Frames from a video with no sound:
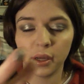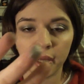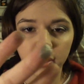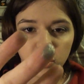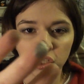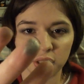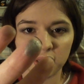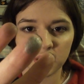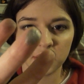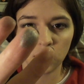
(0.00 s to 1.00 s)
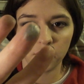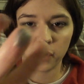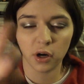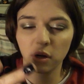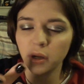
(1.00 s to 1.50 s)
It's just the
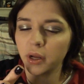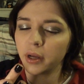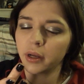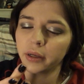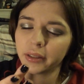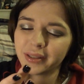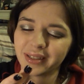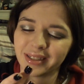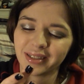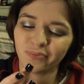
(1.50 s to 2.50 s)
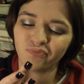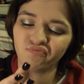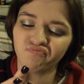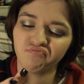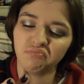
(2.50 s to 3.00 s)
silver. It's
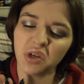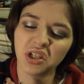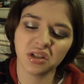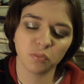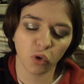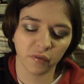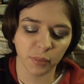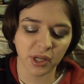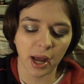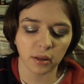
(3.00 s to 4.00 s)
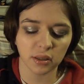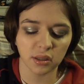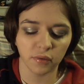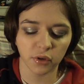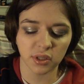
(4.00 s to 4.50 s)
just more of a metallic
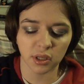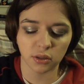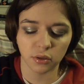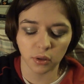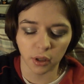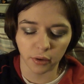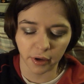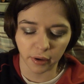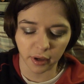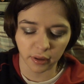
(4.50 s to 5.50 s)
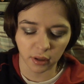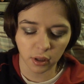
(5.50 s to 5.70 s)
silver. It's not too glittery or anything.